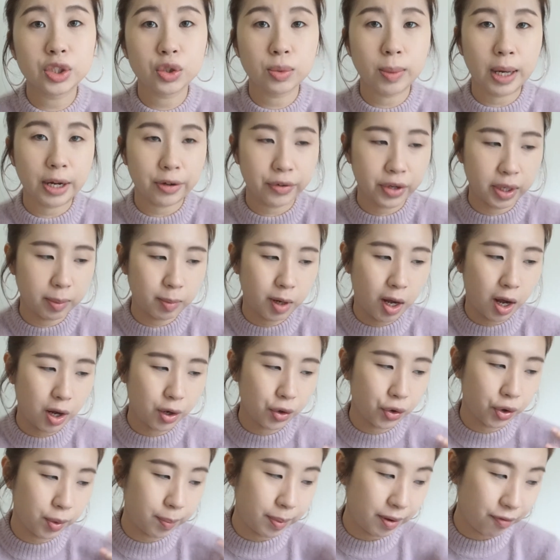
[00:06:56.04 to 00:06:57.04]
do my cream
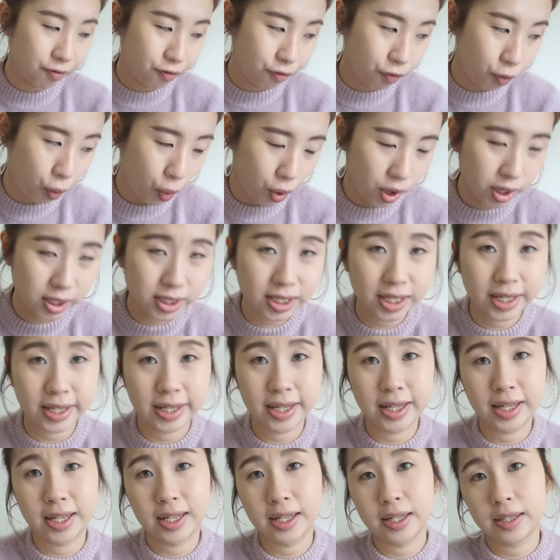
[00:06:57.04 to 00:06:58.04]
contour before the
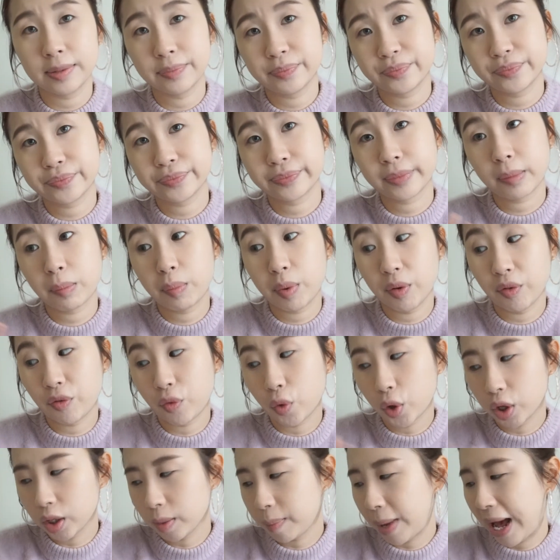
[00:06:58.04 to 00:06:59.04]

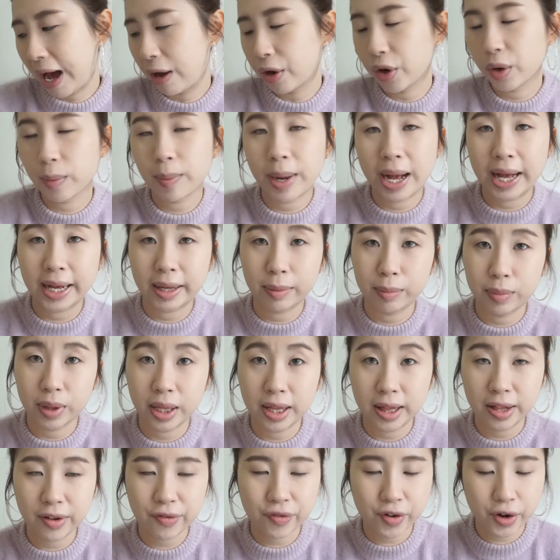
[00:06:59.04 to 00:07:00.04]
powder, but I
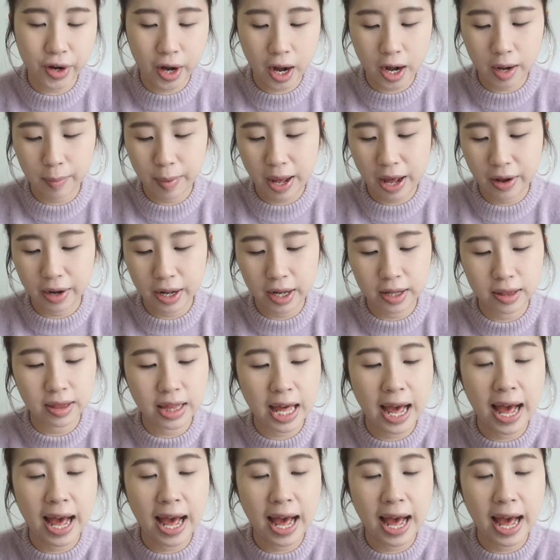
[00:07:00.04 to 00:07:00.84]
completely forgot about it,